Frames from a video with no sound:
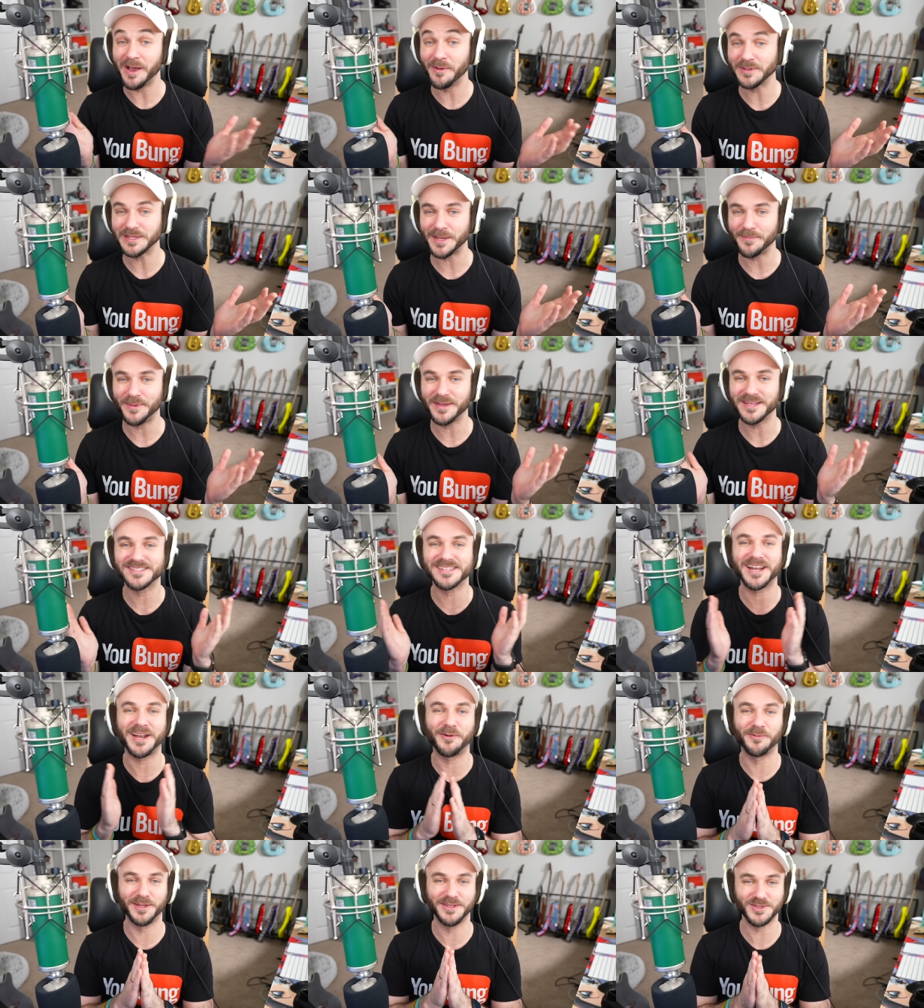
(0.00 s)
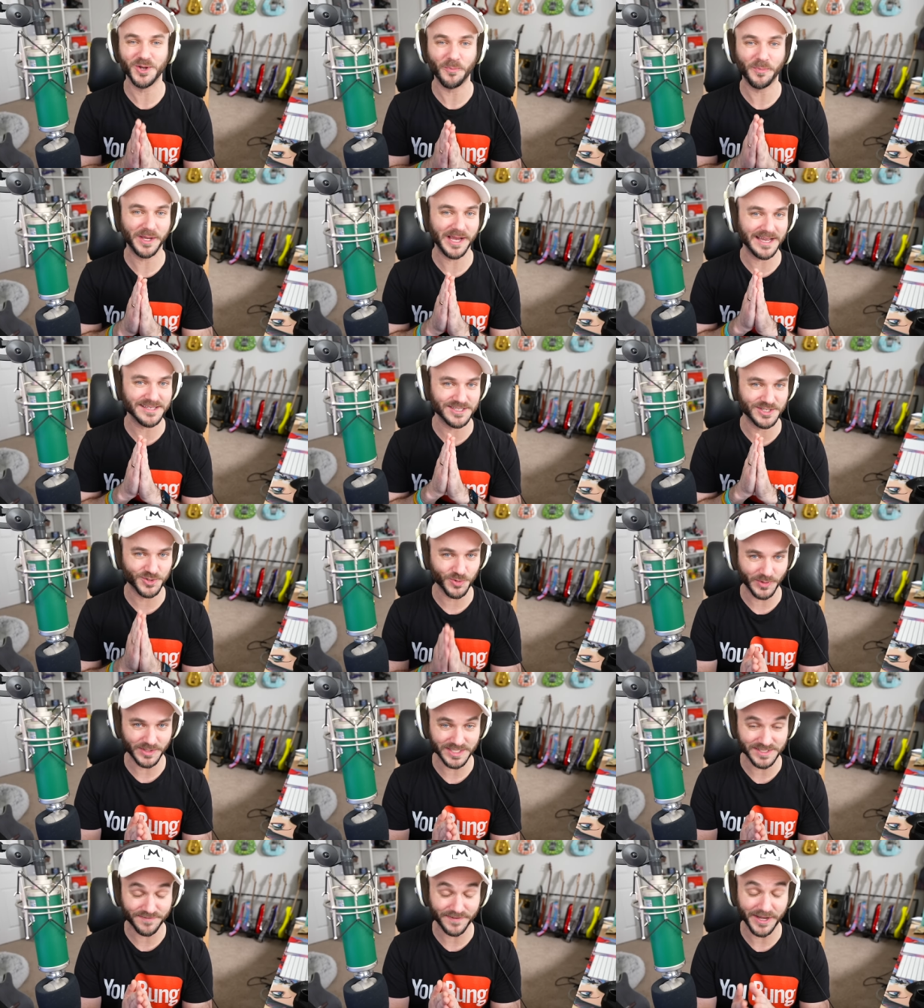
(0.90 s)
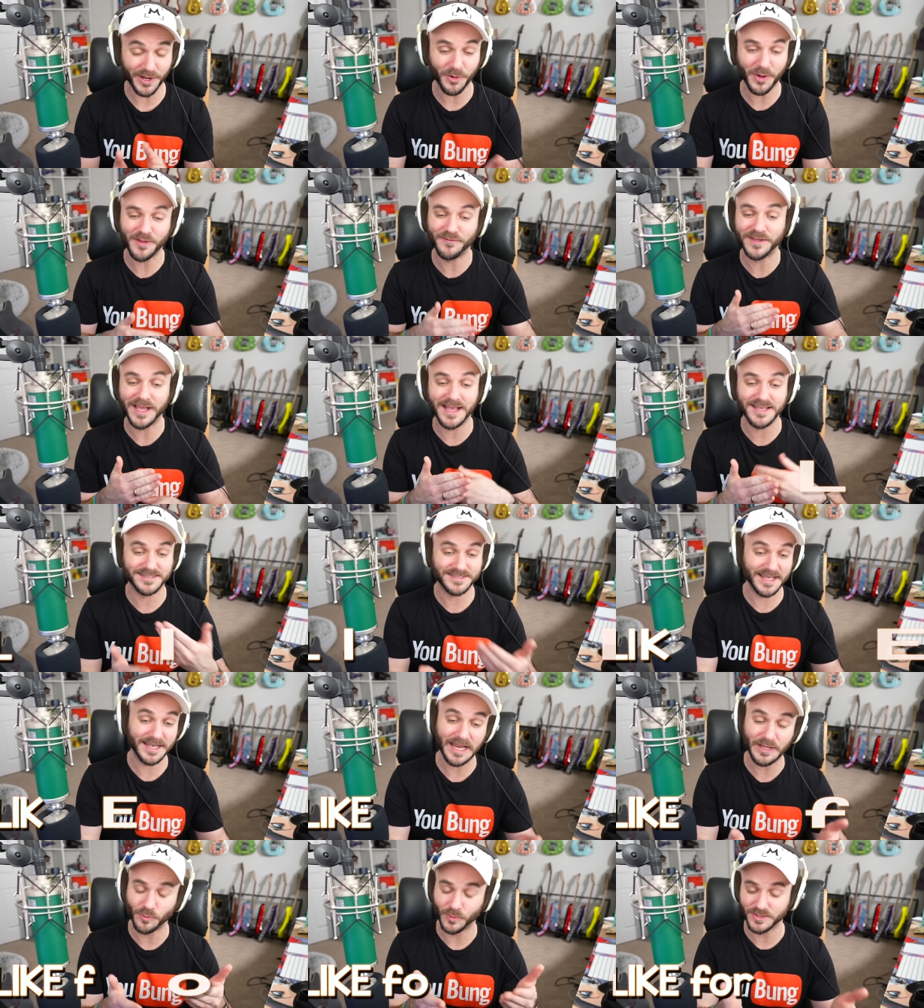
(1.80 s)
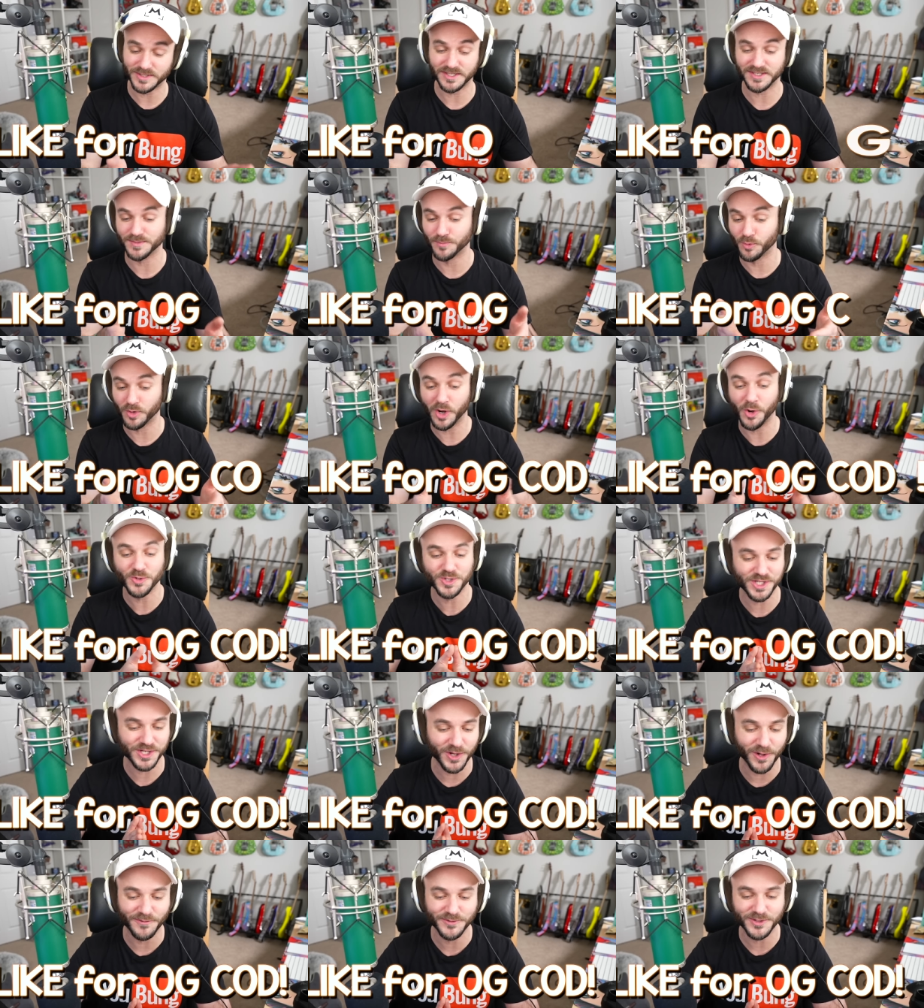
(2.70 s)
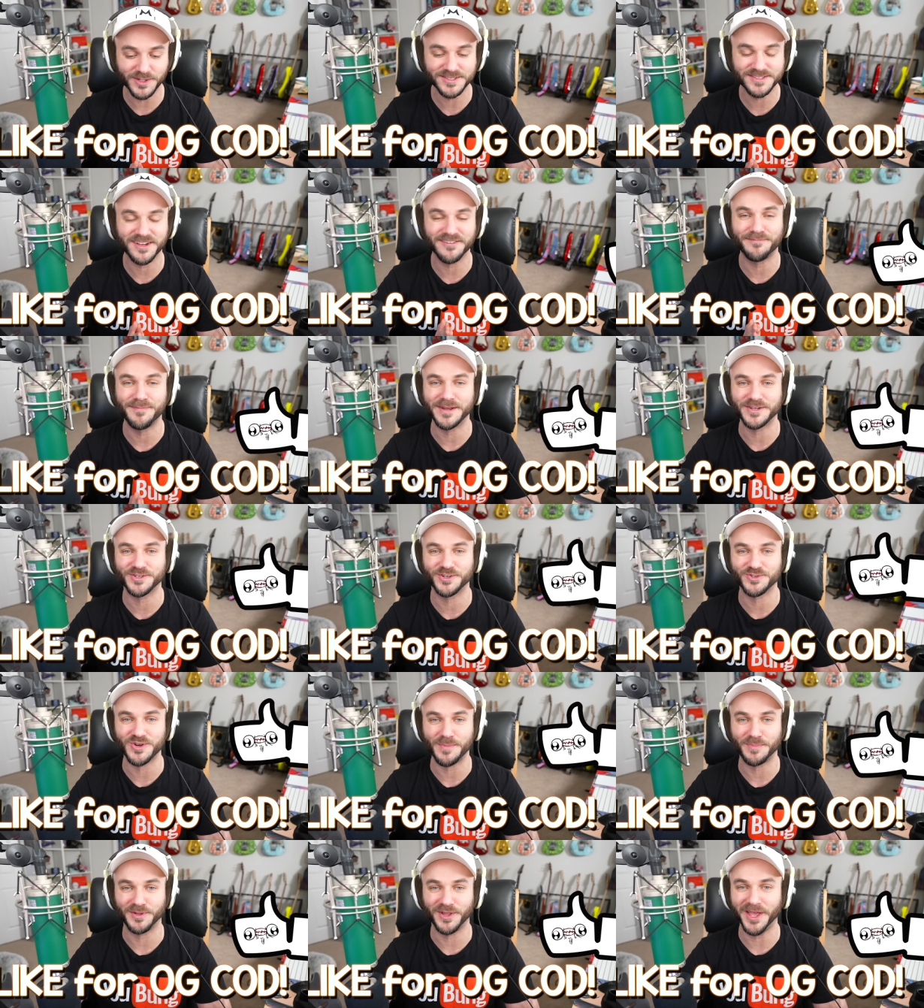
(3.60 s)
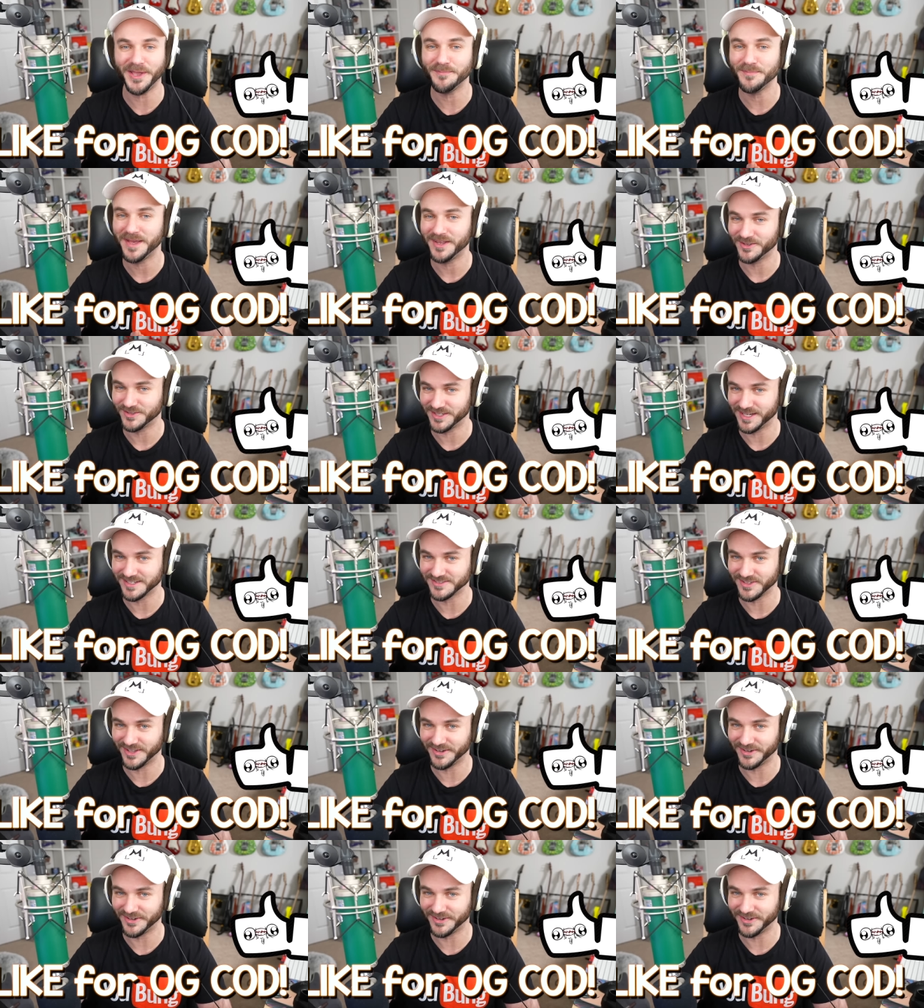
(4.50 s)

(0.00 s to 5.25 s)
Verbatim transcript: with that being said, I really do hope you guys enjoyed this video. If you guys did and you want to see some more OG Call of Duty stuff, make sure to drop a like. I'll see you guys later.